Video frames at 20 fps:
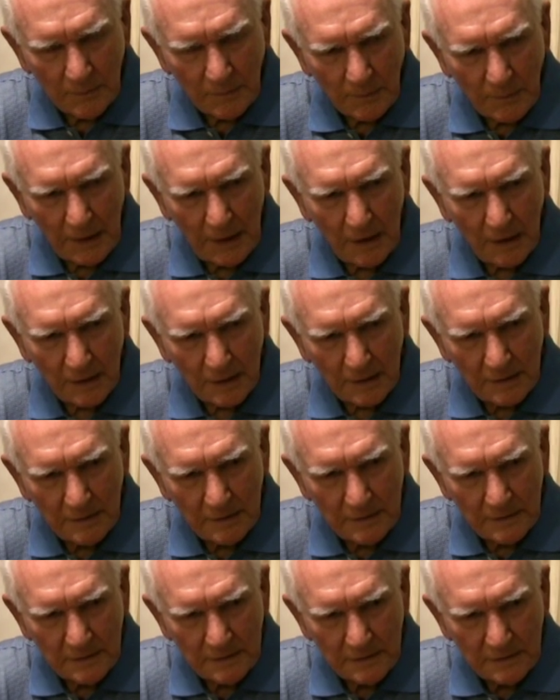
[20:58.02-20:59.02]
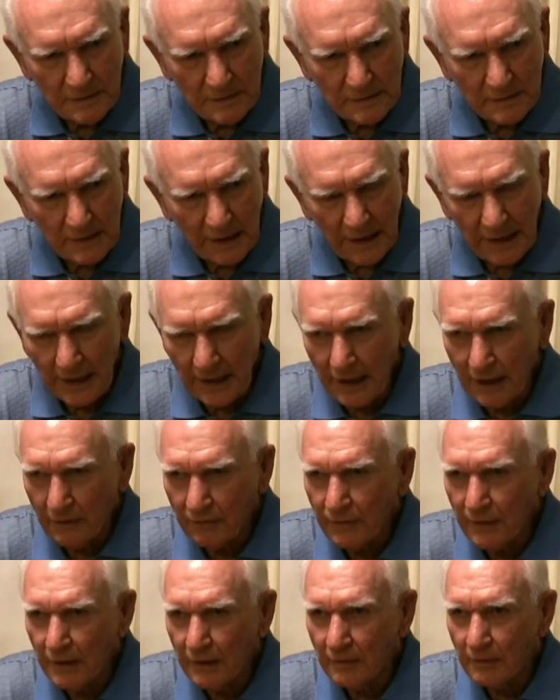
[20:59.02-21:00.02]
about
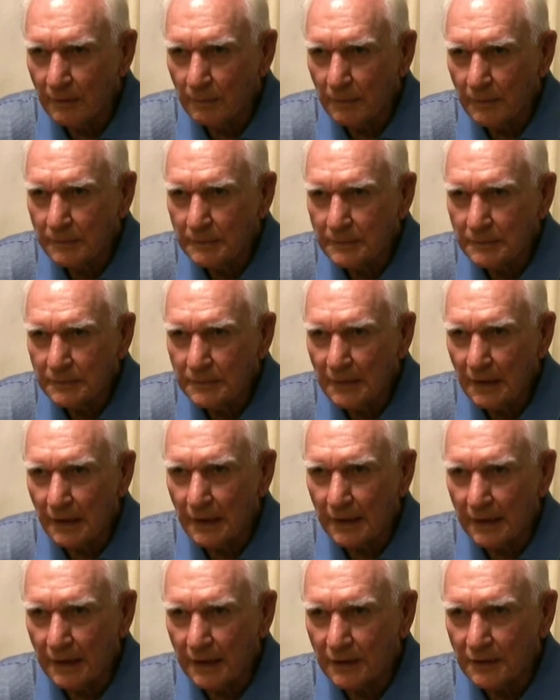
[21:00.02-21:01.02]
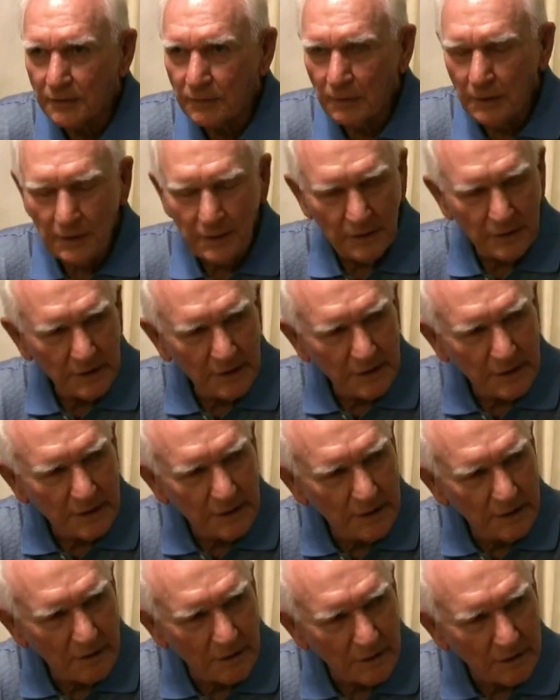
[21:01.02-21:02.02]
half of them, I guess, wounded and
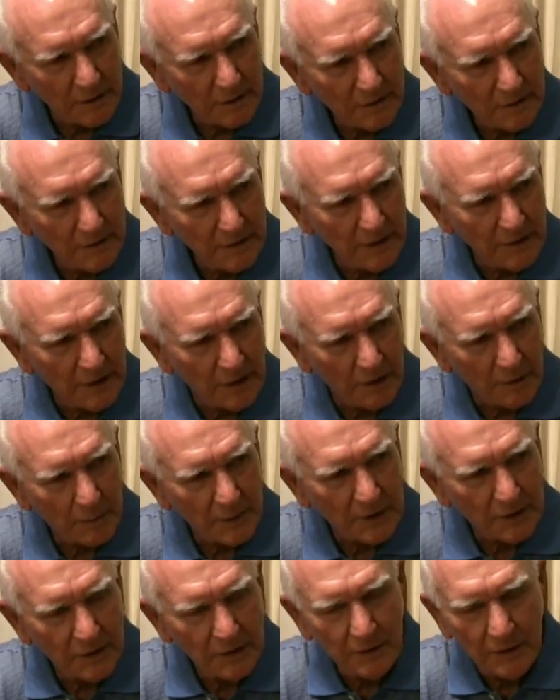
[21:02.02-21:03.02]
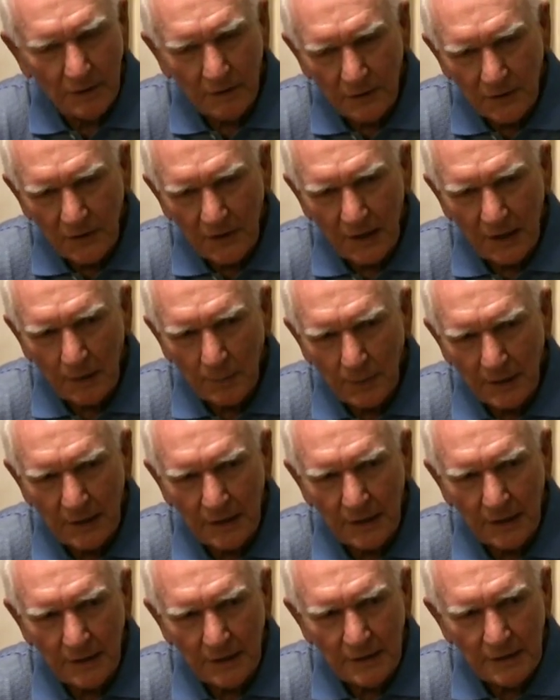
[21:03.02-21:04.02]
killed in our platoon on
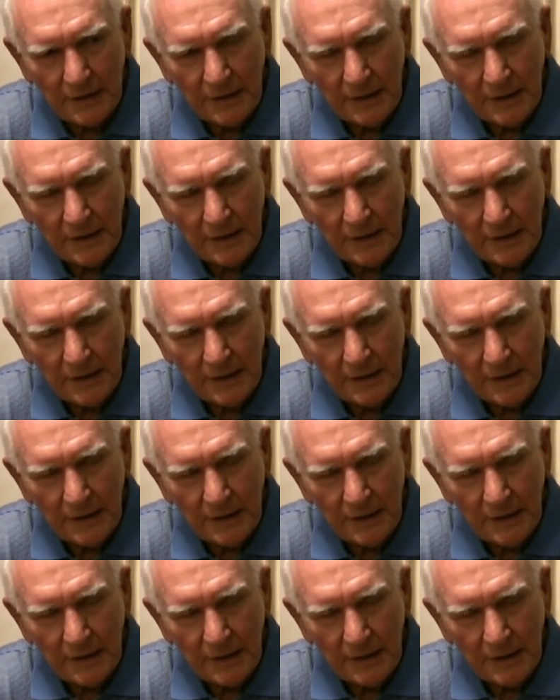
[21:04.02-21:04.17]
Saipan.